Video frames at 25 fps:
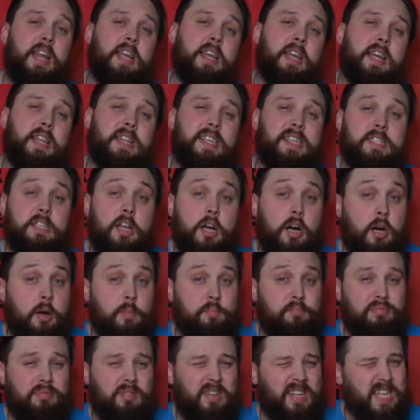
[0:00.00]
Now these are
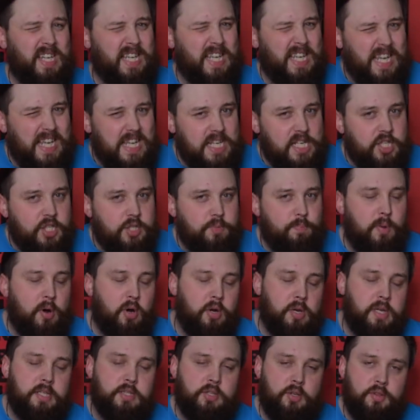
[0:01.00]
pretty niche
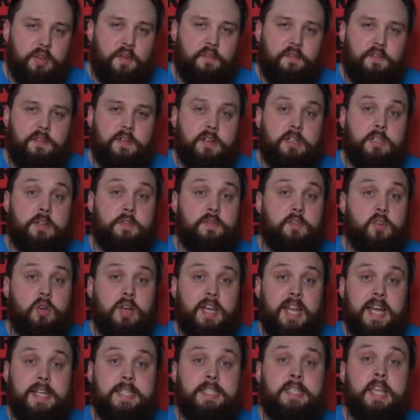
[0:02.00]
pockets on the front of your
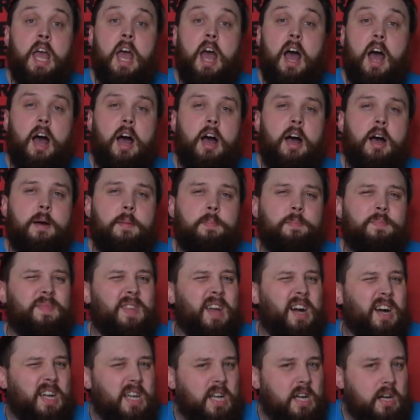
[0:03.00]
legs.
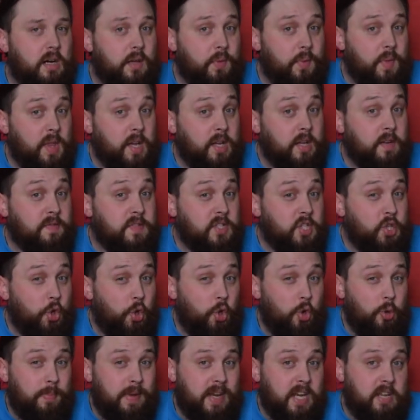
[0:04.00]
I can't think of
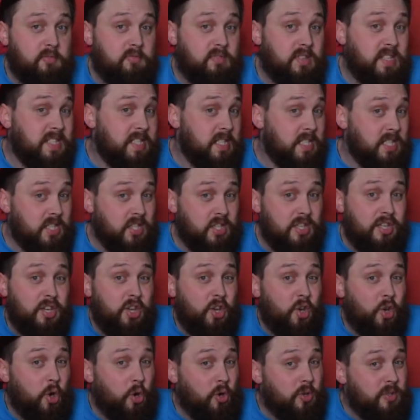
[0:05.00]
too many reasons
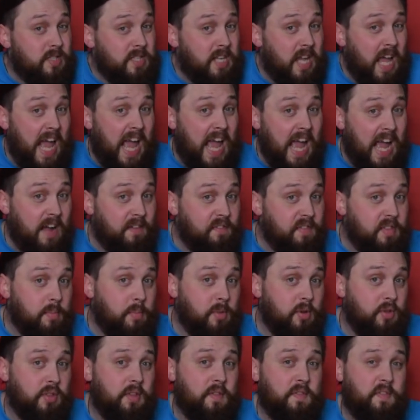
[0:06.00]
not to have them
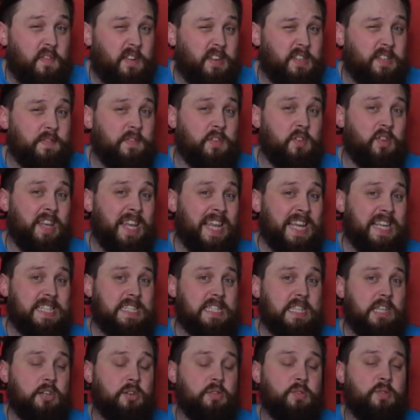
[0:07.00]
on the front of your legs
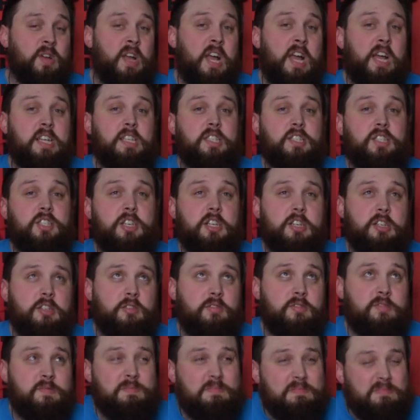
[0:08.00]
though,
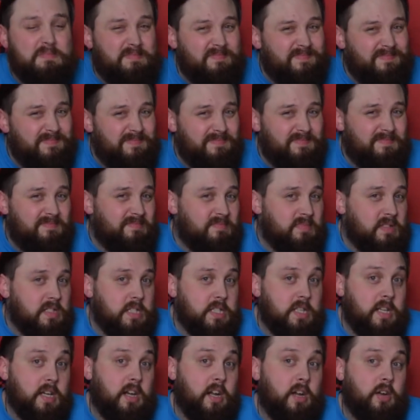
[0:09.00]
so
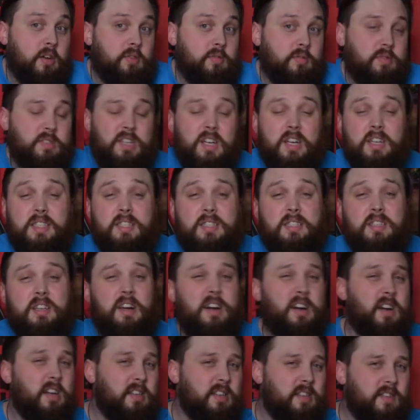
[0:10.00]
don't know, just
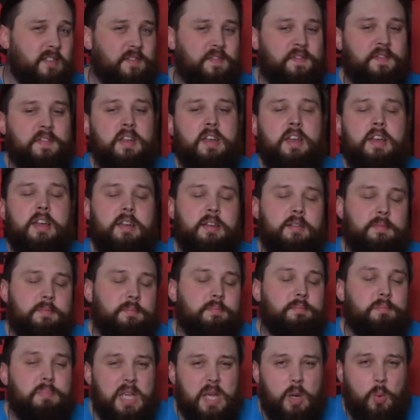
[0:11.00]
kind of
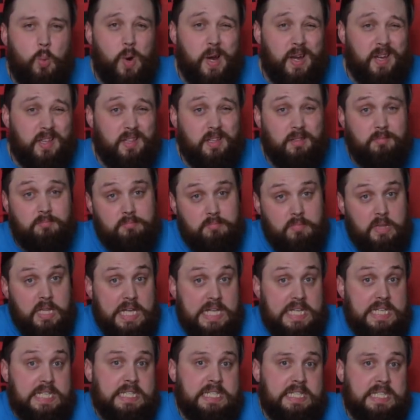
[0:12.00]
be aware that
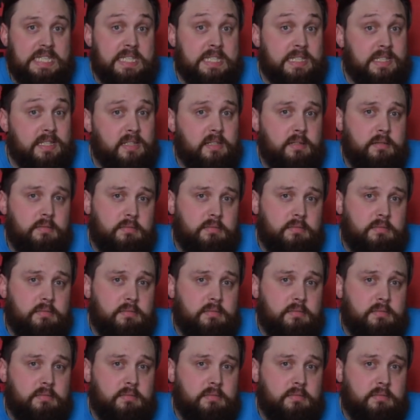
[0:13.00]
they exist.